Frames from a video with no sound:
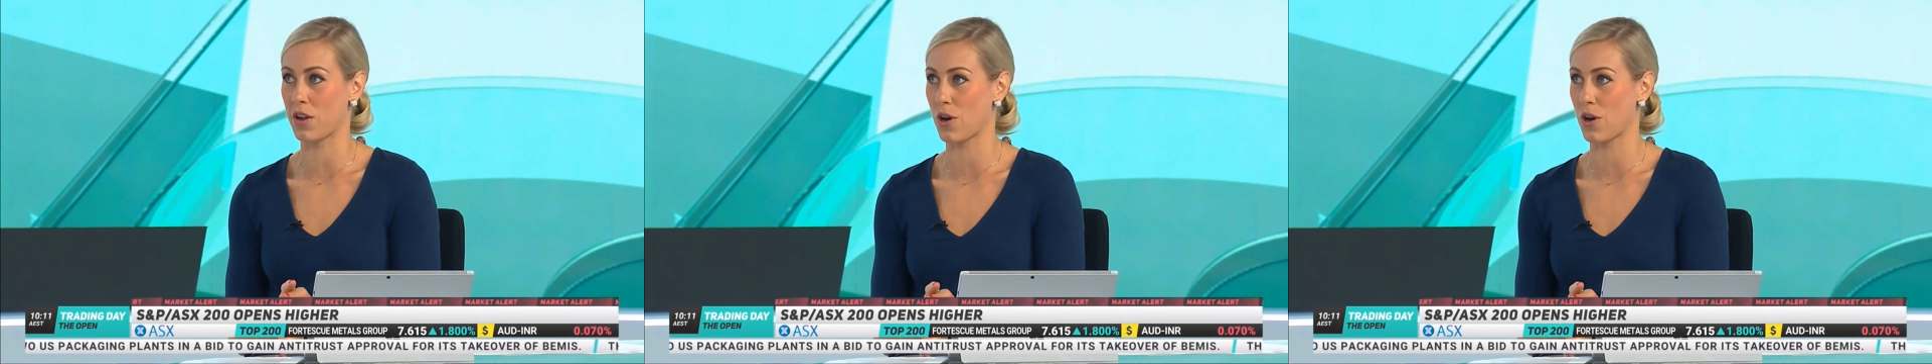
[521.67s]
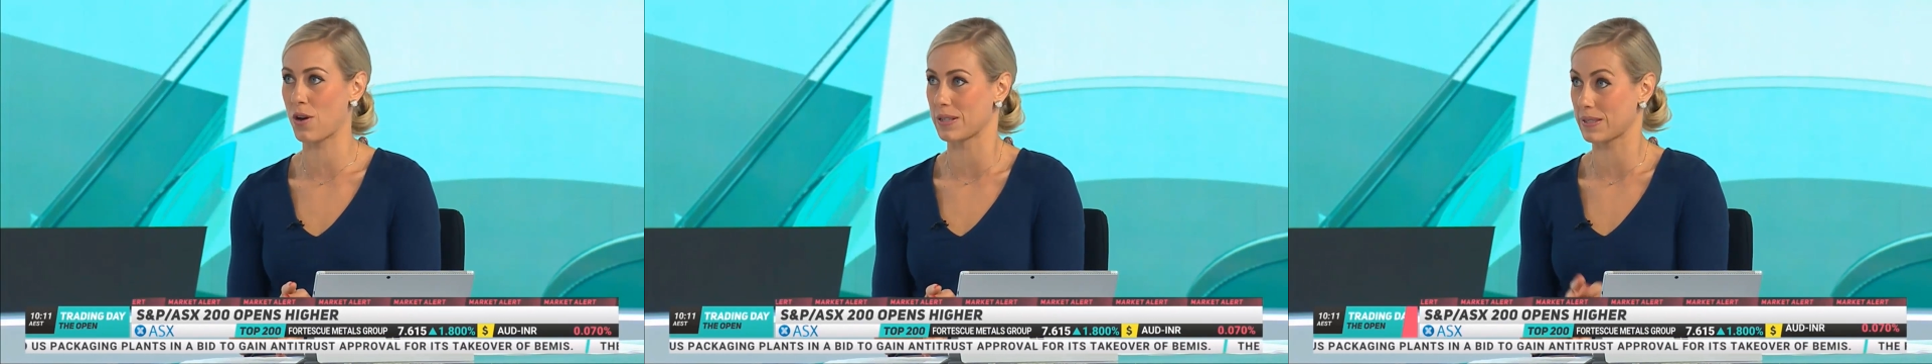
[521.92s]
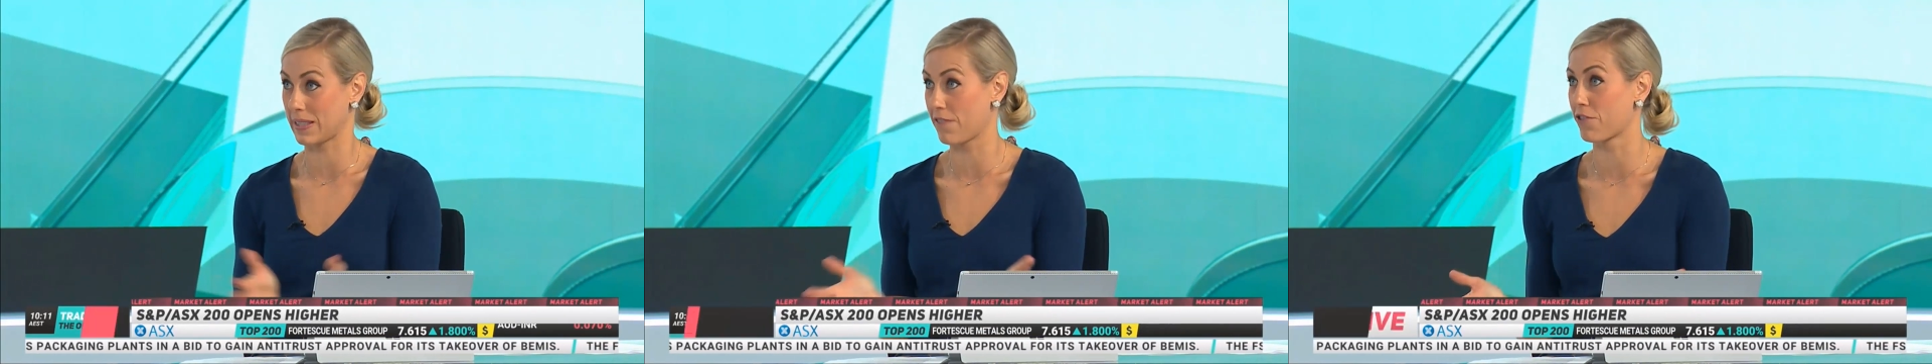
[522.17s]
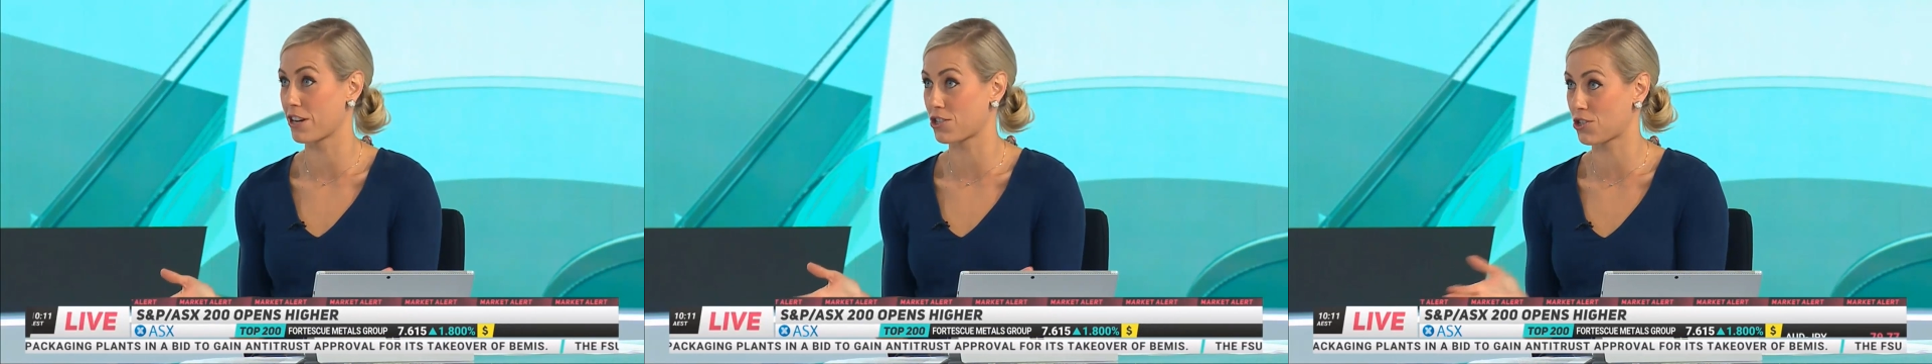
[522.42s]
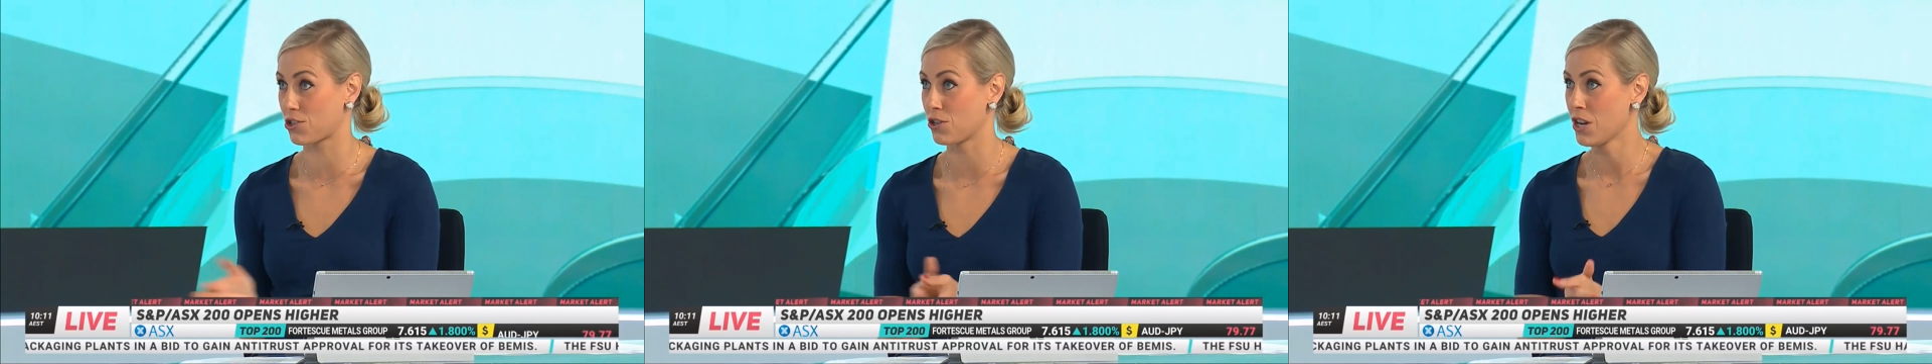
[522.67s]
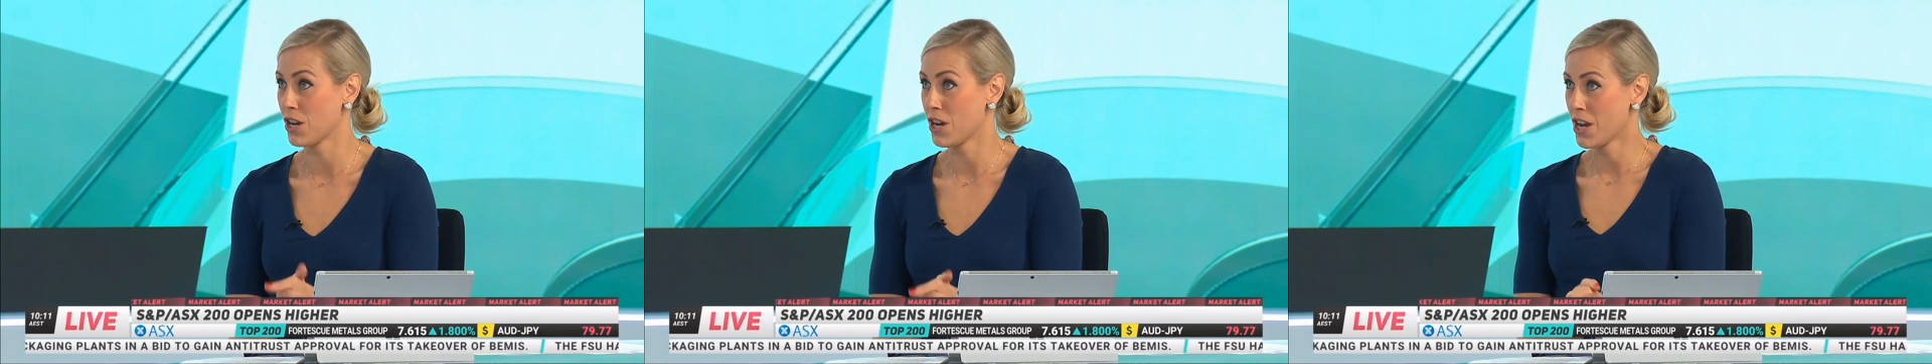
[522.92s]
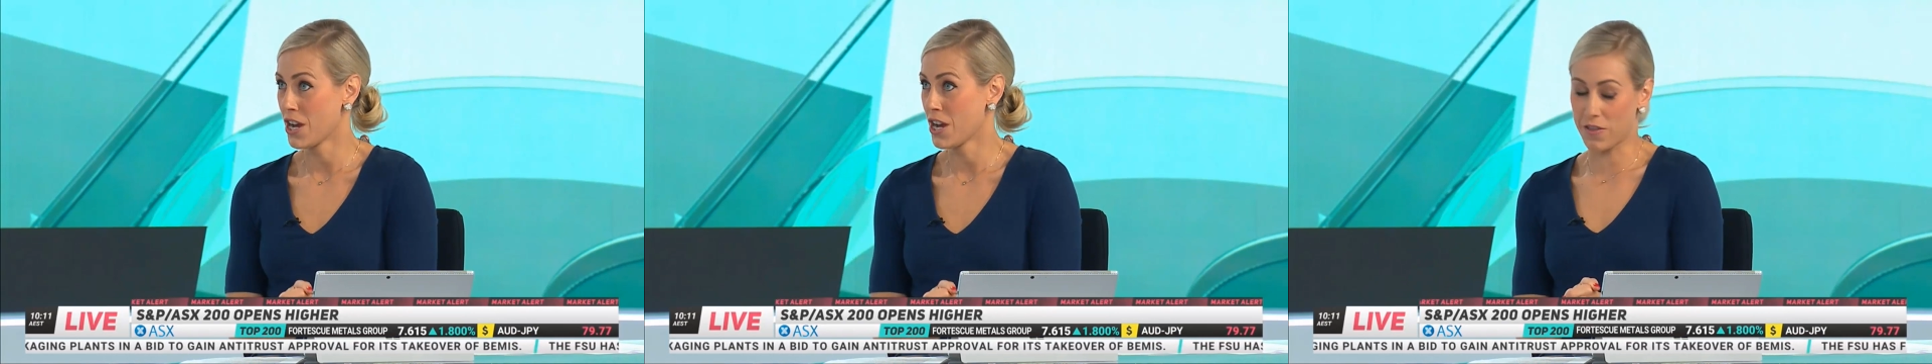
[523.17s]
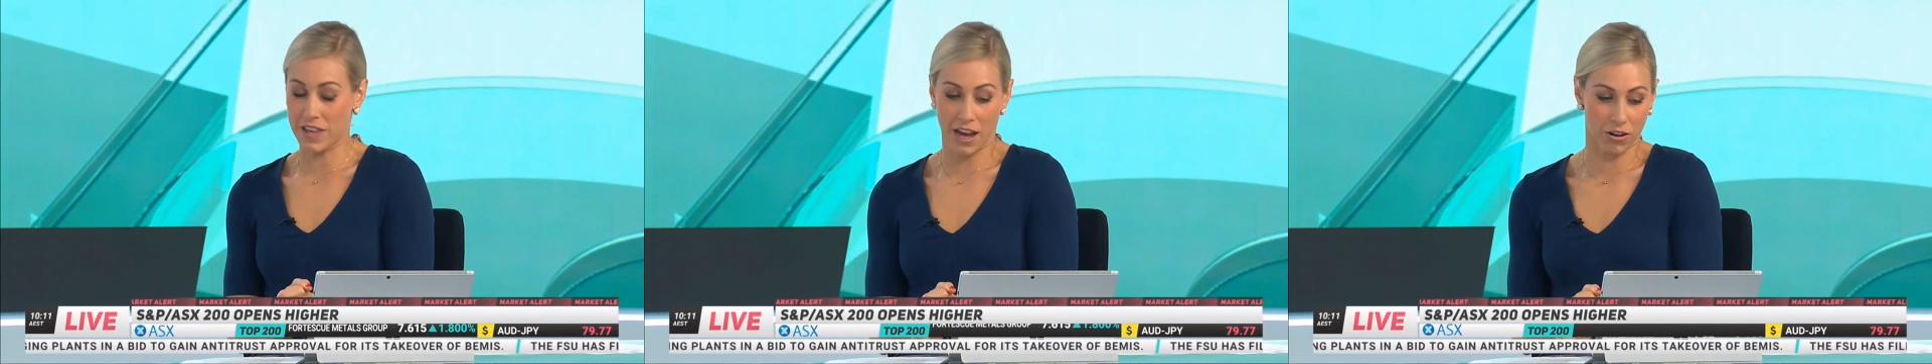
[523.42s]
one of those that's leveraged to,
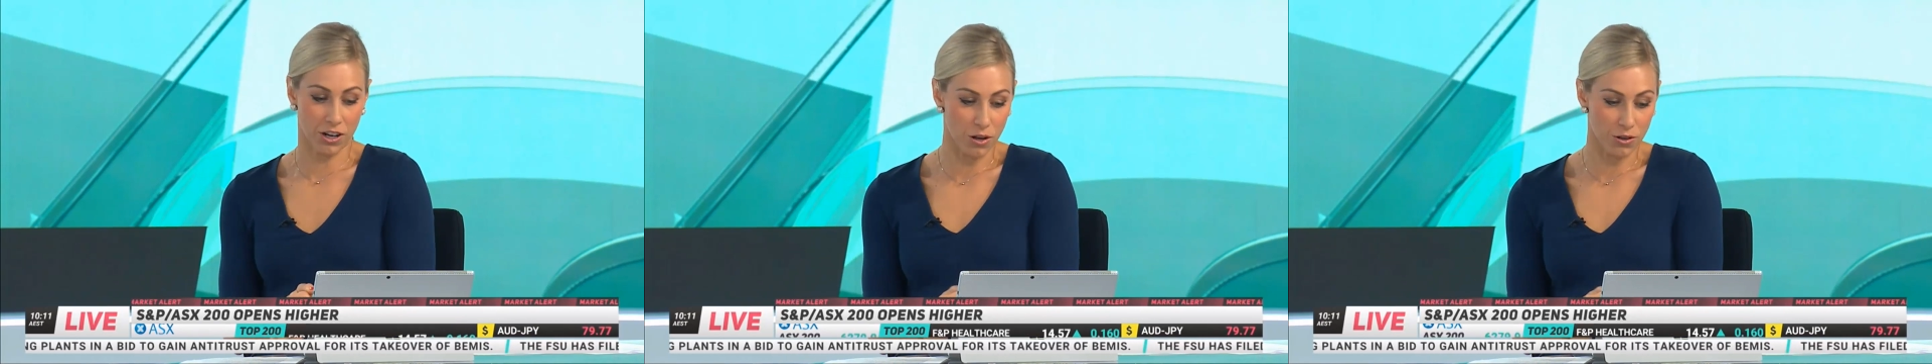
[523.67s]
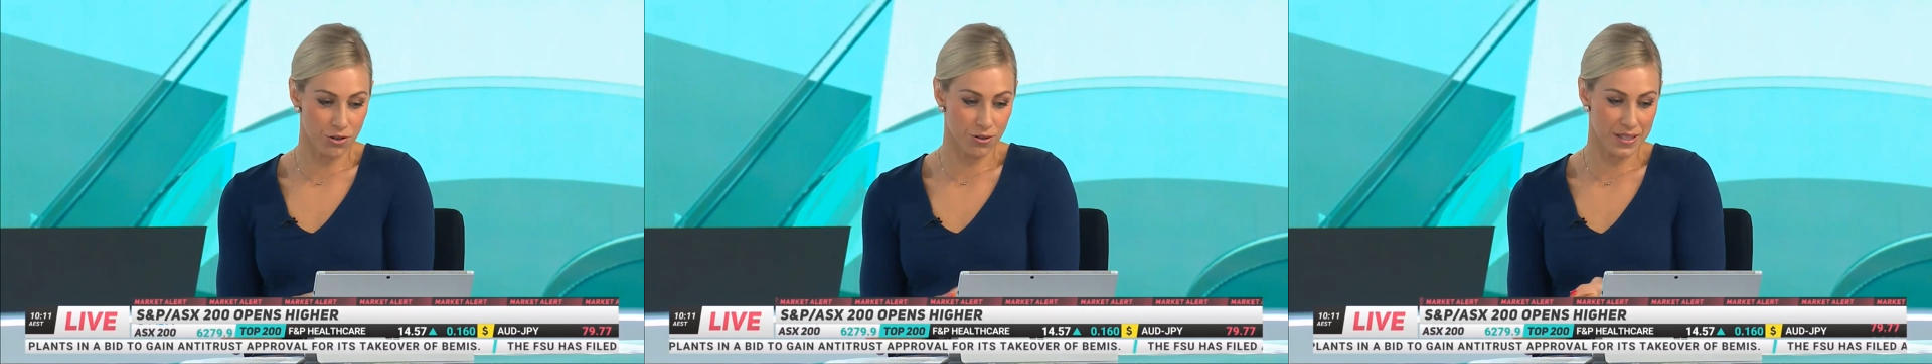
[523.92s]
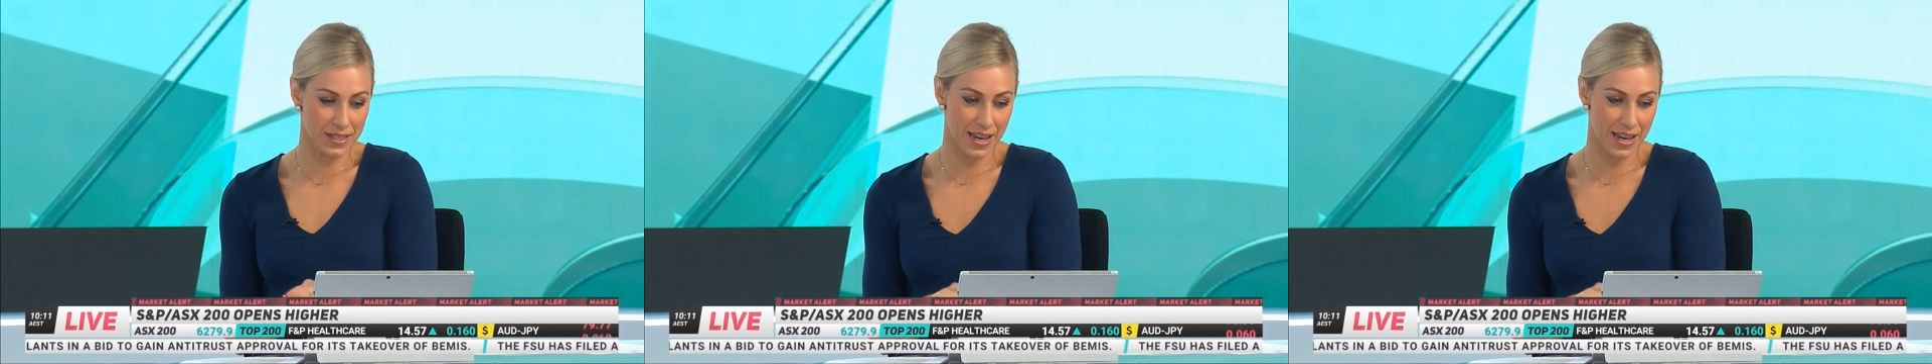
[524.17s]
the agricultural